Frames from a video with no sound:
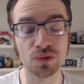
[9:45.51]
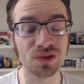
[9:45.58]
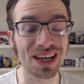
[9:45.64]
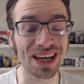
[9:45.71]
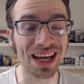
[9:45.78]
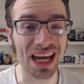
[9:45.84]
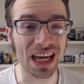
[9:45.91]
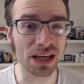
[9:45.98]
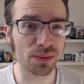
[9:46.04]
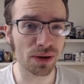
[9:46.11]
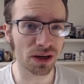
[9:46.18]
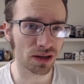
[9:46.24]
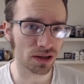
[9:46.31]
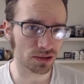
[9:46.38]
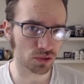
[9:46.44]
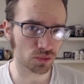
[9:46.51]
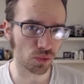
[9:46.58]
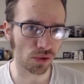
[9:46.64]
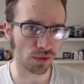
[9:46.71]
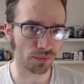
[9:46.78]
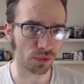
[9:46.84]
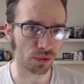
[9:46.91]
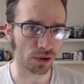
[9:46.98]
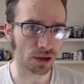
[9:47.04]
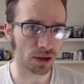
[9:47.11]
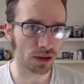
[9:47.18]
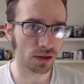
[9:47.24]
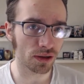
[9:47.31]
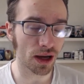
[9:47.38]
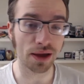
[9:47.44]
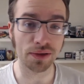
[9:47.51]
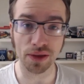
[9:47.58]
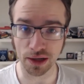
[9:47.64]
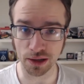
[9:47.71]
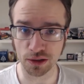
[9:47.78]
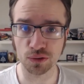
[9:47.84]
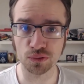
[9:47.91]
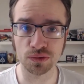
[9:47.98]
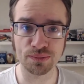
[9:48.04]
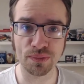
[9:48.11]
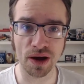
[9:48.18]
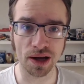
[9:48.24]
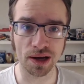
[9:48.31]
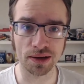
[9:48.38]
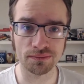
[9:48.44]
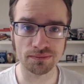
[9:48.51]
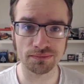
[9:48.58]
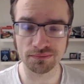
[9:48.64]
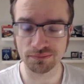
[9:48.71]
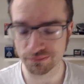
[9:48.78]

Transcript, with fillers: Don't take anybody else's word for it, and that includes mine